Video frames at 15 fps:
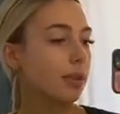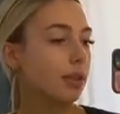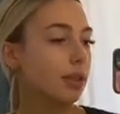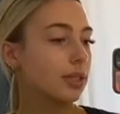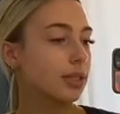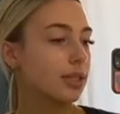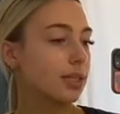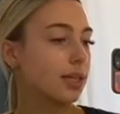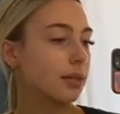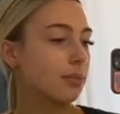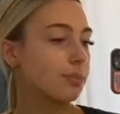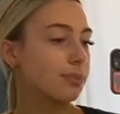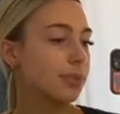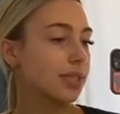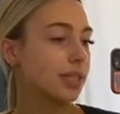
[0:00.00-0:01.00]

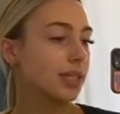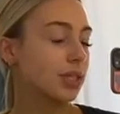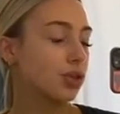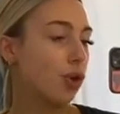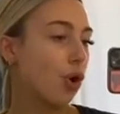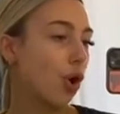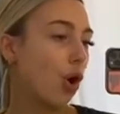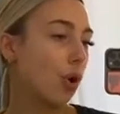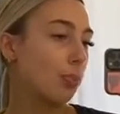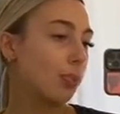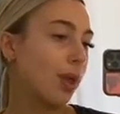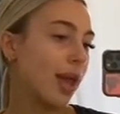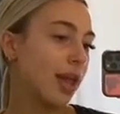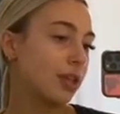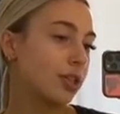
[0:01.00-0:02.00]
Skims top,
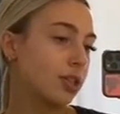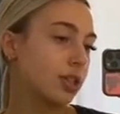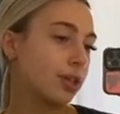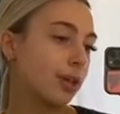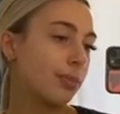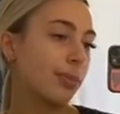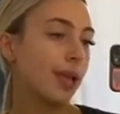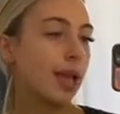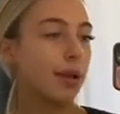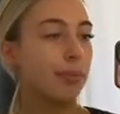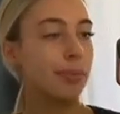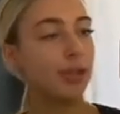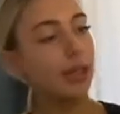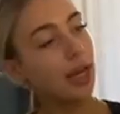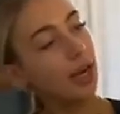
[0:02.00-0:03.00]
and just a black
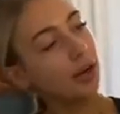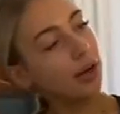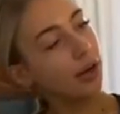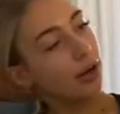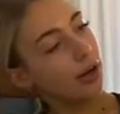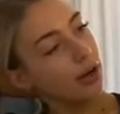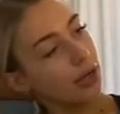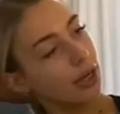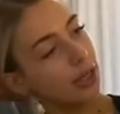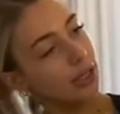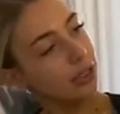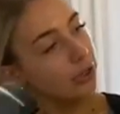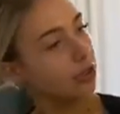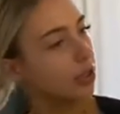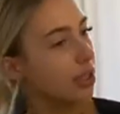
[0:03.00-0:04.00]
bolero. I
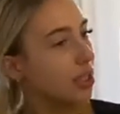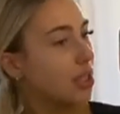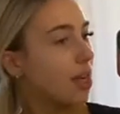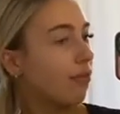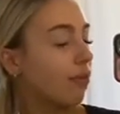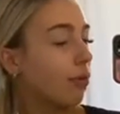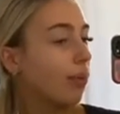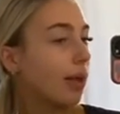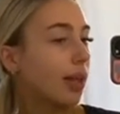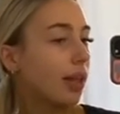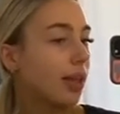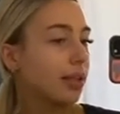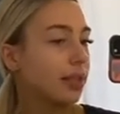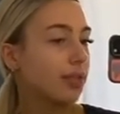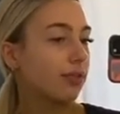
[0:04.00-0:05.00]
usually never wear
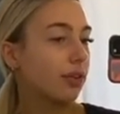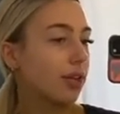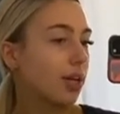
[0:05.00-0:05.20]
like different